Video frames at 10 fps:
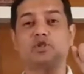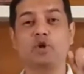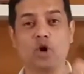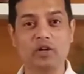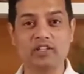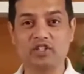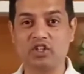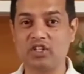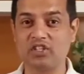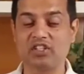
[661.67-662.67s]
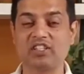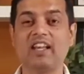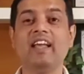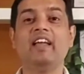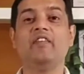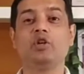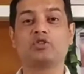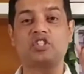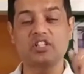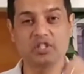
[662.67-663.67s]
be strong in Jesus. When
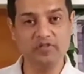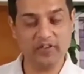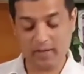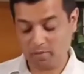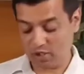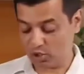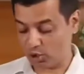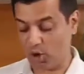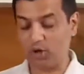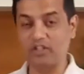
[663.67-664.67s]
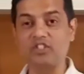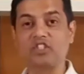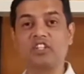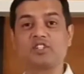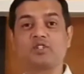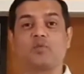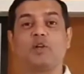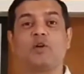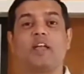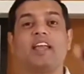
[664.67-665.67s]
you're 65, be strong in Jesus.
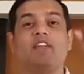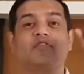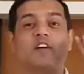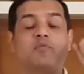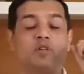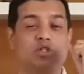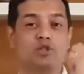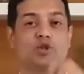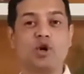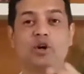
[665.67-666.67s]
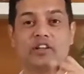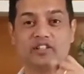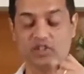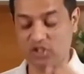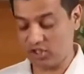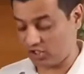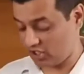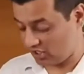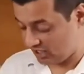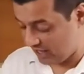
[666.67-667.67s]
When you're 85, be strong in
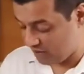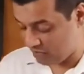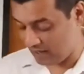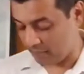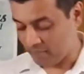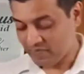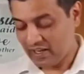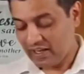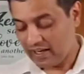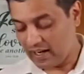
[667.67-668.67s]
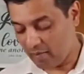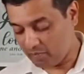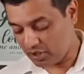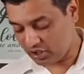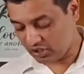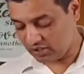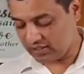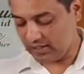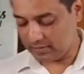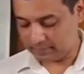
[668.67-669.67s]
Jesus. Amen. In Numbers
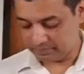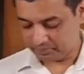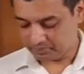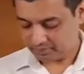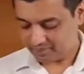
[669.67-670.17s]
13,